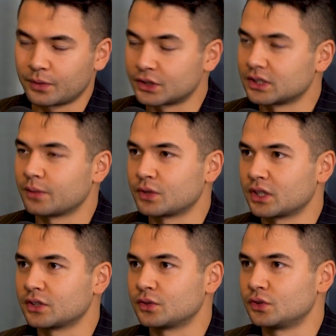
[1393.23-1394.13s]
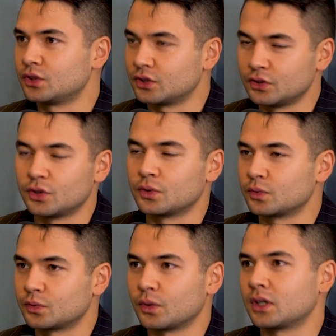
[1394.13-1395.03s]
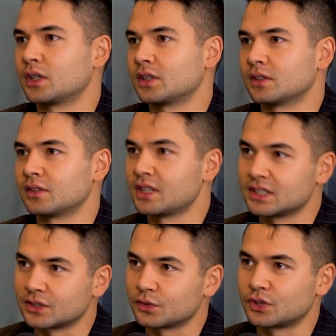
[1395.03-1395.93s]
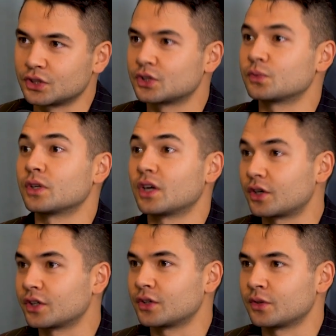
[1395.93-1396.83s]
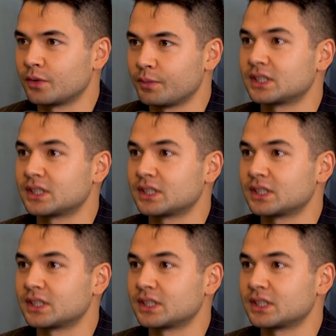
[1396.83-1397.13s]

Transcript: person I'm talking to just don't want to listen or just want to argue?